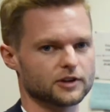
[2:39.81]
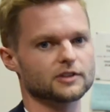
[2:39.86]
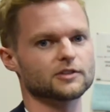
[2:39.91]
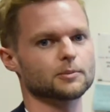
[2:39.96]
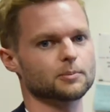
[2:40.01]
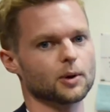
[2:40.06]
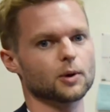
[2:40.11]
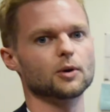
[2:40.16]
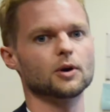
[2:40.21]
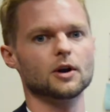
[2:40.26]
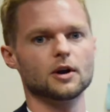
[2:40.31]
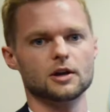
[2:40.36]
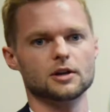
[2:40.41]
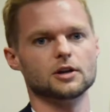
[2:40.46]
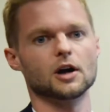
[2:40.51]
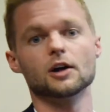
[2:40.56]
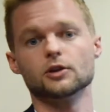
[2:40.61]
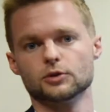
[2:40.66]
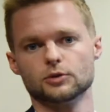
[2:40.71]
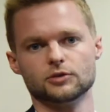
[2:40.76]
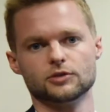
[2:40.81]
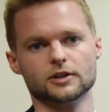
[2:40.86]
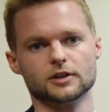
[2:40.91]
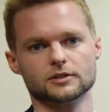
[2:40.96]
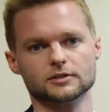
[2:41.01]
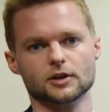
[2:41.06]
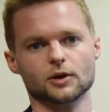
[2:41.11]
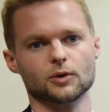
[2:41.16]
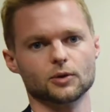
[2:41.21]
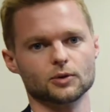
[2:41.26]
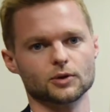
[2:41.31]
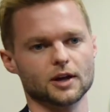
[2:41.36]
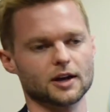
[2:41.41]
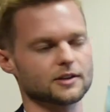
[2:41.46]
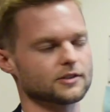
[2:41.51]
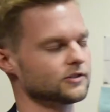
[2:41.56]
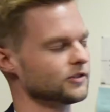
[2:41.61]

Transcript: it's about not losing a whole lot.